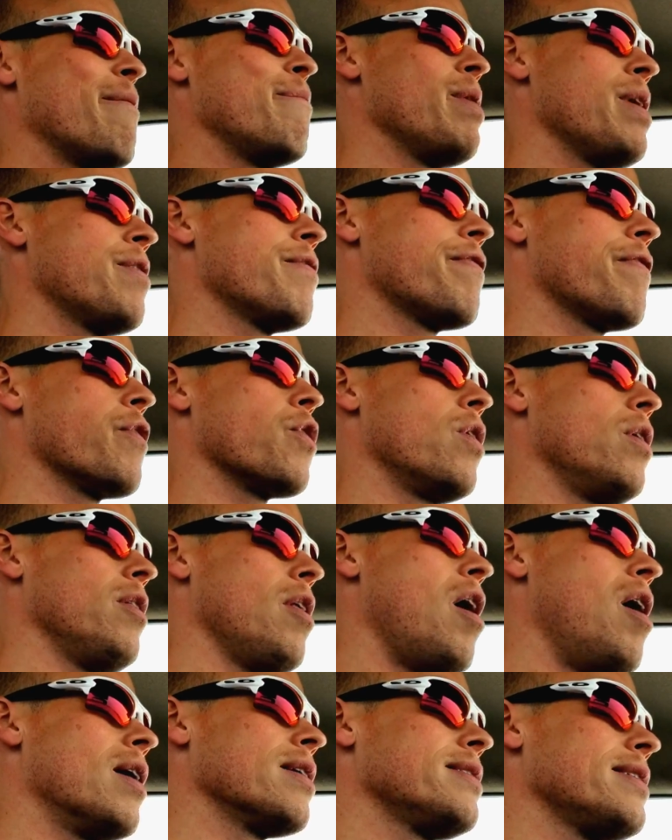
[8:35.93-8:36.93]
been for a
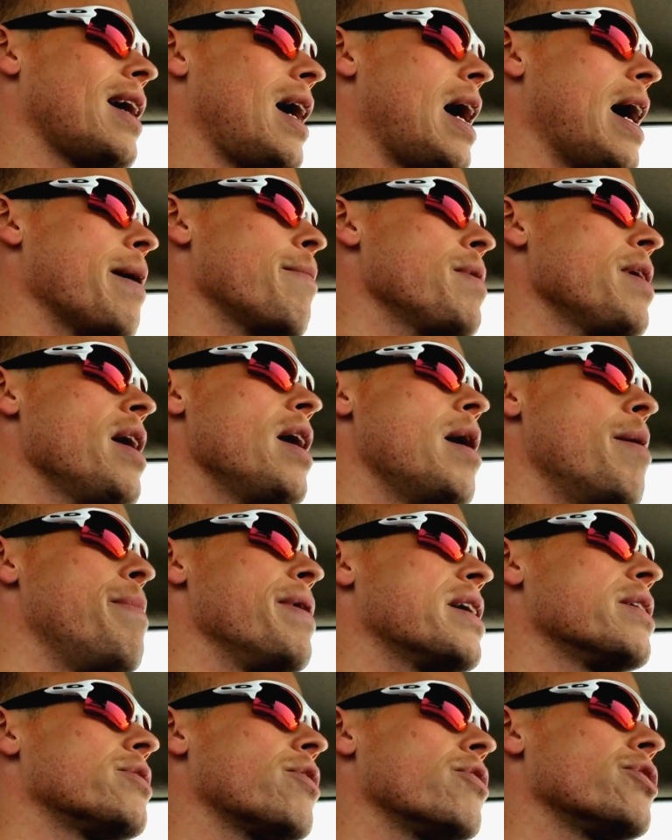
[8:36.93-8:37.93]
long time,
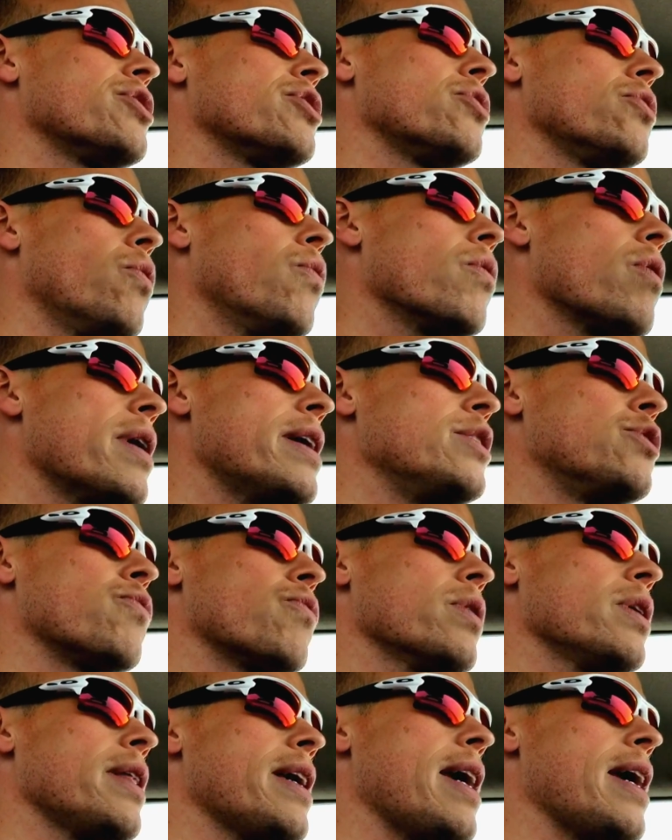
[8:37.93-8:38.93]
because our stories
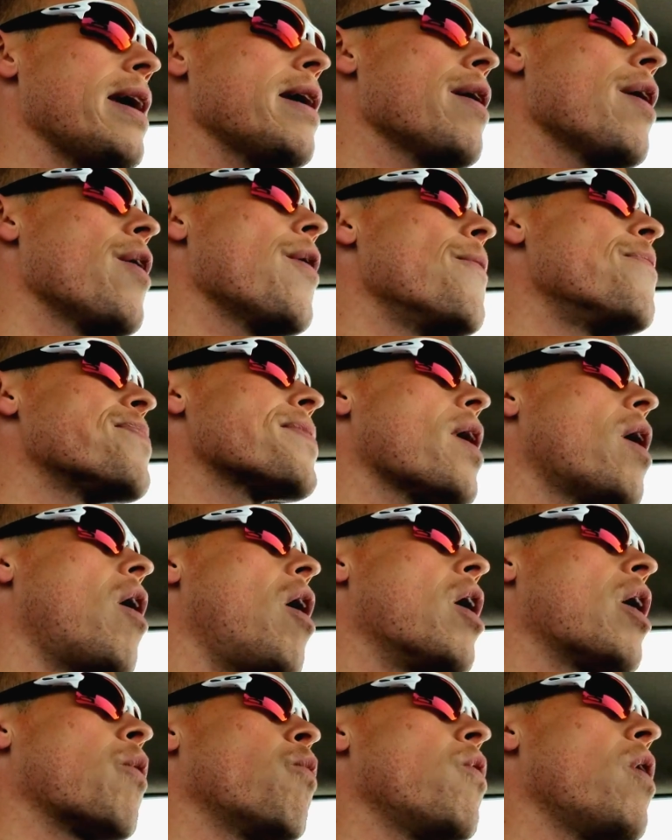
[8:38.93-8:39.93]
really
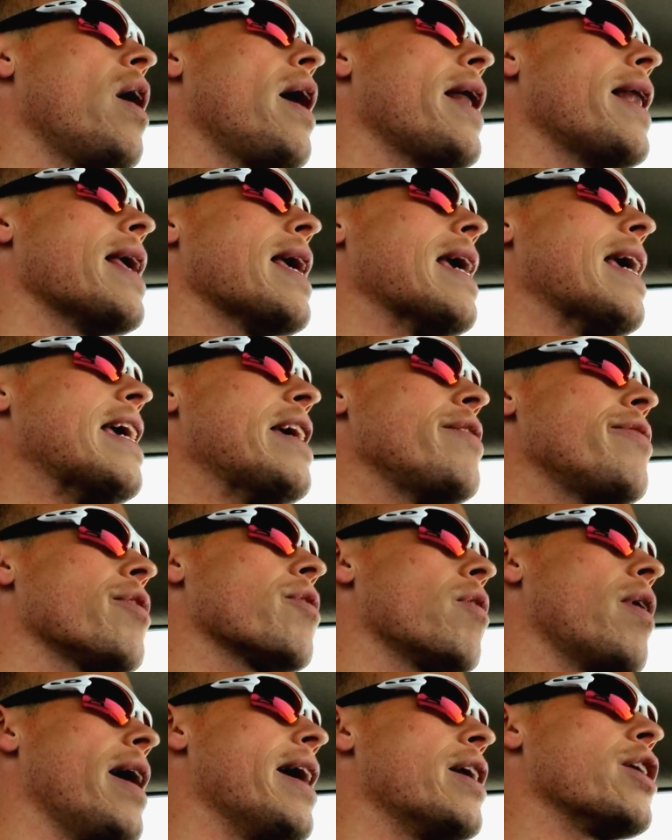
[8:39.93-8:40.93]
are what
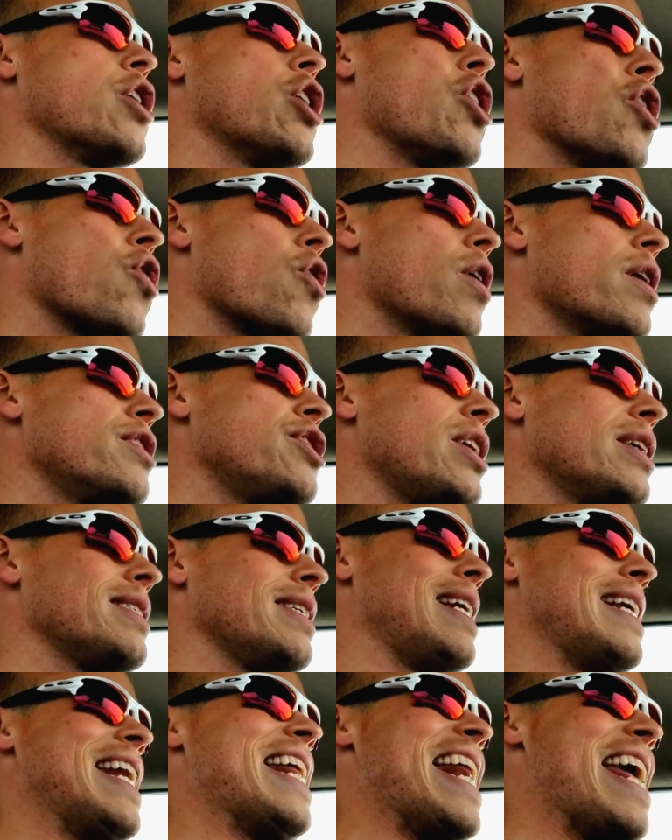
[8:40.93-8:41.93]
either encourage us
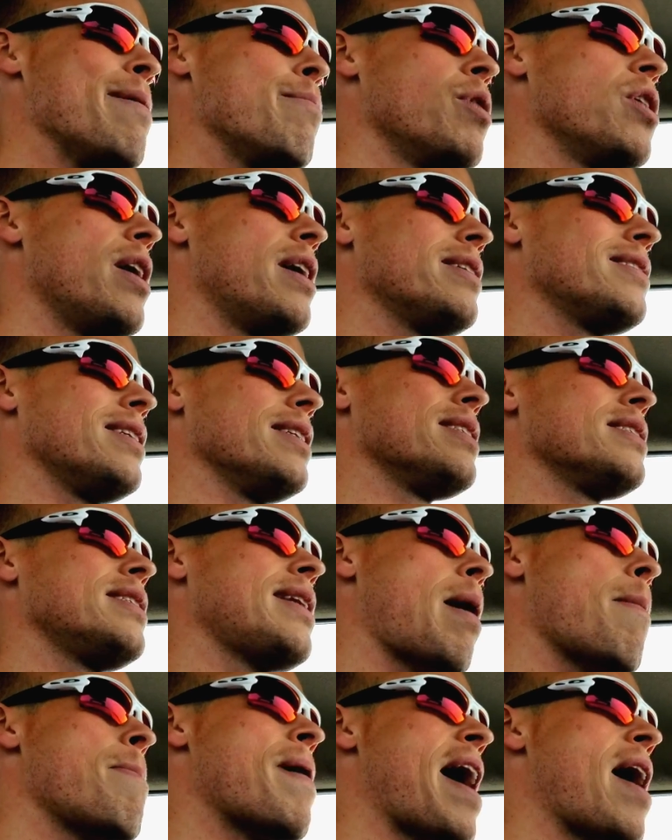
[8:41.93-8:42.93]
and enable us to
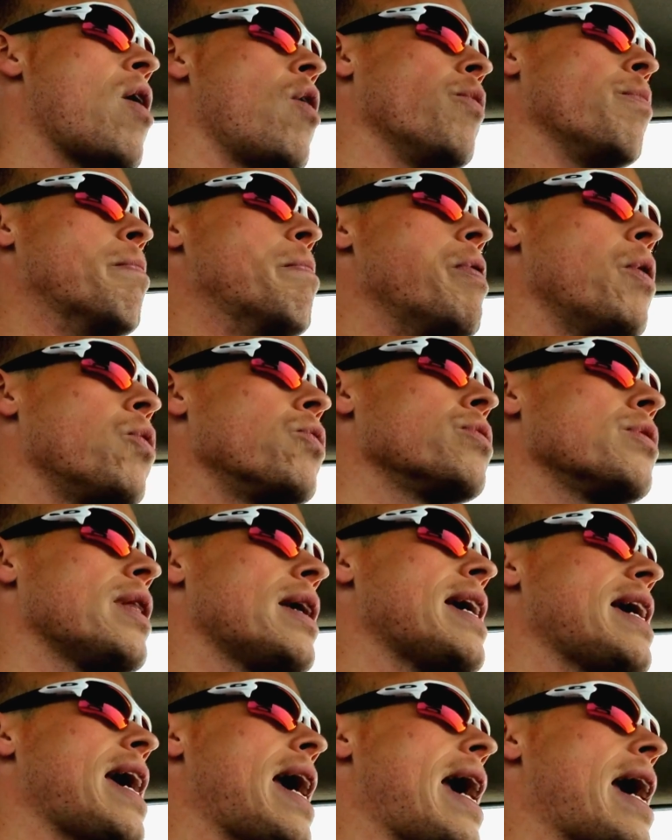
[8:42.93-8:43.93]
step out
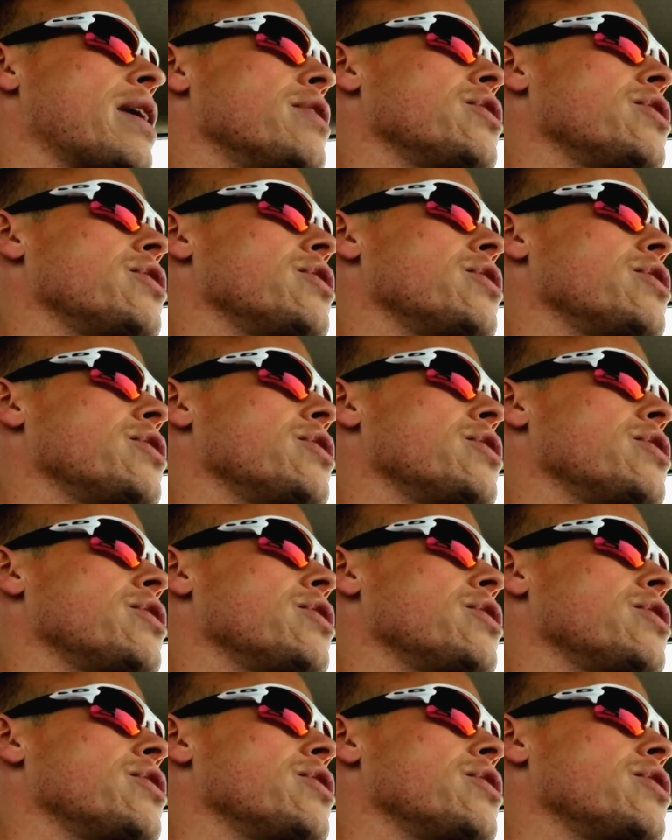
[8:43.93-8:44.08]
boldly and